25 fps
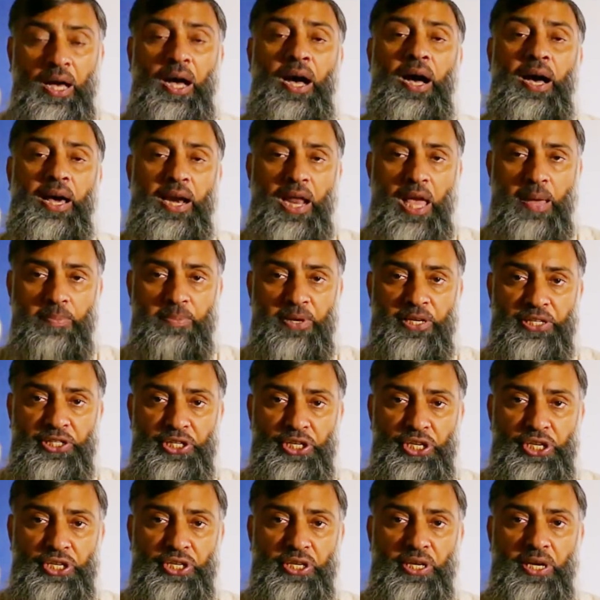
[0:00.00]
or I am a
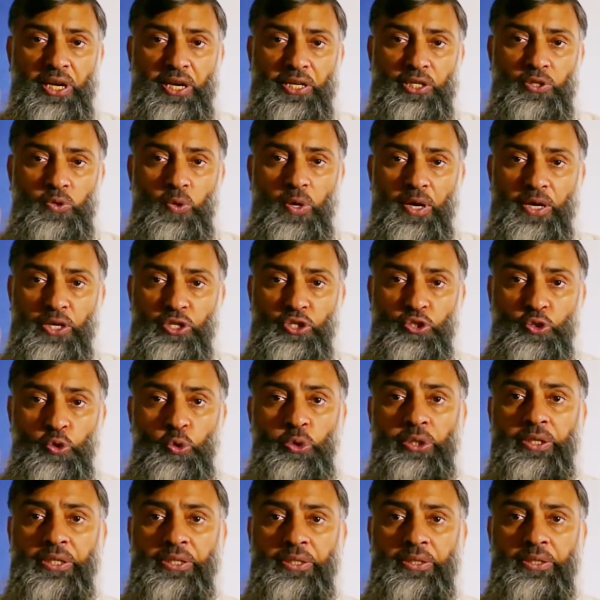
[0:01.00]
teacher, or you are a
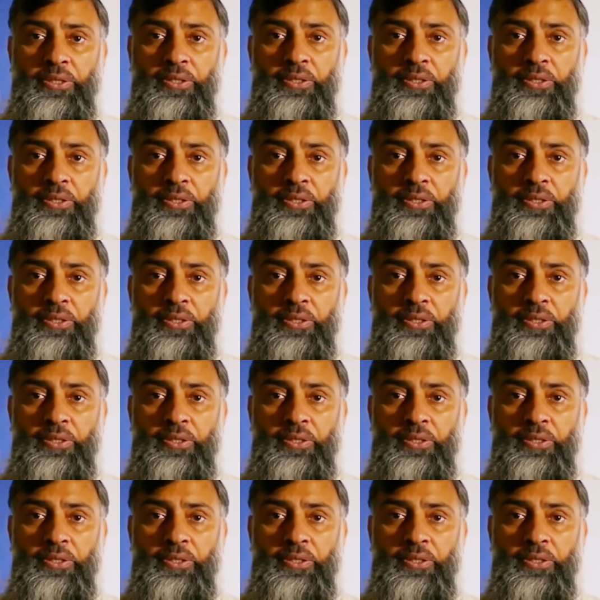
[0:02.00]
student.